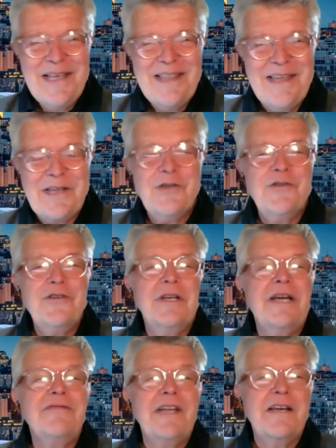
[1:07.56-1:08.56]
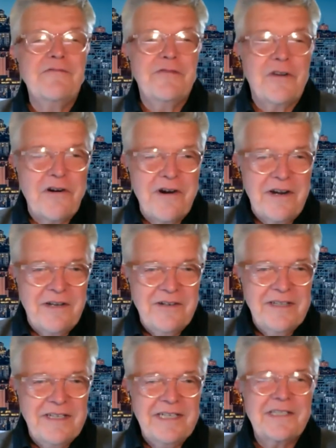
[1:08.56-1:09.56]
Thank you. You left out Florida
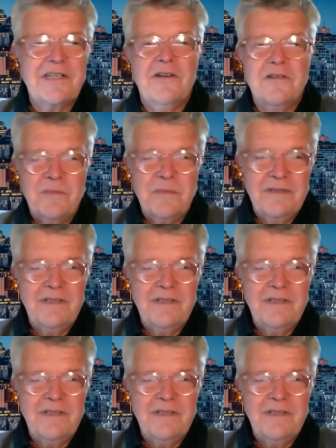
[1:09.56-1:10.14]
on the East Coast, but